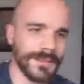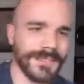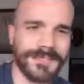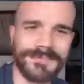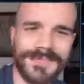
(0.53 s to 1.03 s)

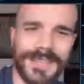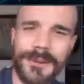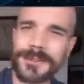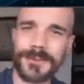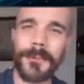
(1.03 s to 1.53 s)
You
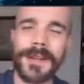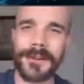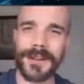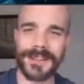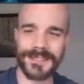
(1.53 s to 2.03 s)
know, it's
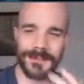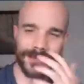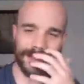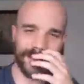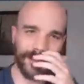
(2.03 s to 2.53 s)
weird. I
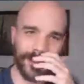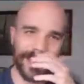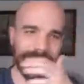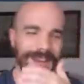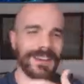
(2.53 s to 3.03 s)
sometimes
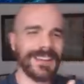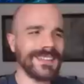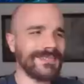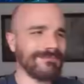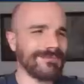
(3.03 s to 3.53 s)
forget.
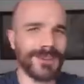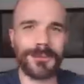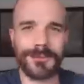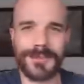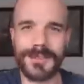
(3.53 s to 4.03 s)
I
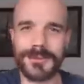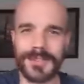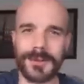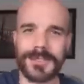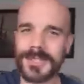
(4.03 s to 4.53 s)
don't
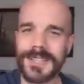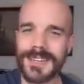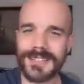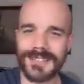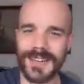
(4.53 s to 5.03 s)
use Arch
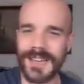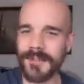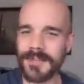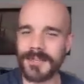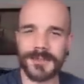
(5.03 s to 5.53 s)
Linux. I
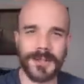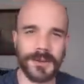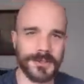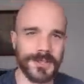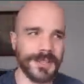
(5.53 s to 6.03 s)
haven't used
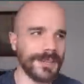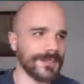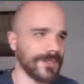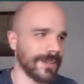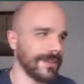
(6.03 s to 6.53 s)
Arch
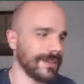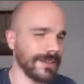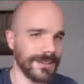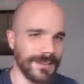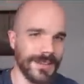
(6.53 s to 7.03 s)
Linux in
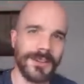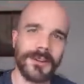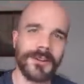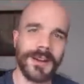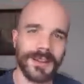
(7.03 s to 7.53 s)
like a
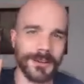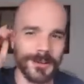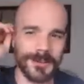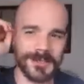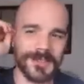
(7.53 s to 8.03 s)
year. I
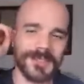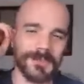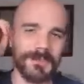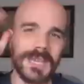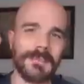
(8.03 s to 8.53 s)
know there's
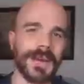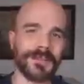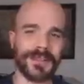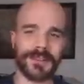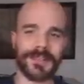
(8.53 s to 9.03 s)
this meme
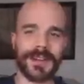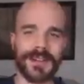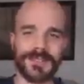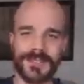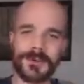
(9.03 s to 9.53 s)
out there that
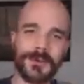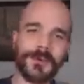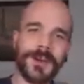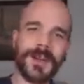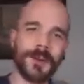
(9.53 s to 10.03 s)
I
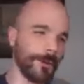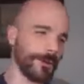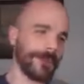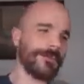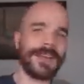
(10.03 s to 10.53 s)
do,
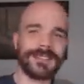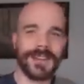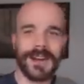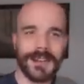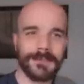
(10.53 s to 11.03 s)
or in fact
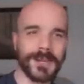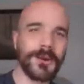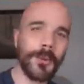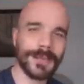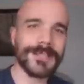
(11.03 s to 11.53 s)
that I am the
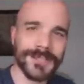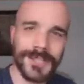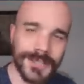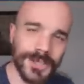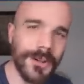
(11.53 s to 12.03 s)

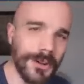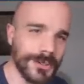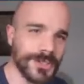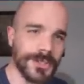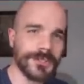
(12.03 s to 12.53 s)
quintessential
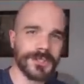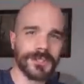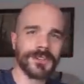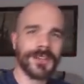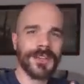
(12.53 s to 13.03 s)
Arch
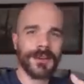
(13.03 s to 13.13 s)
user,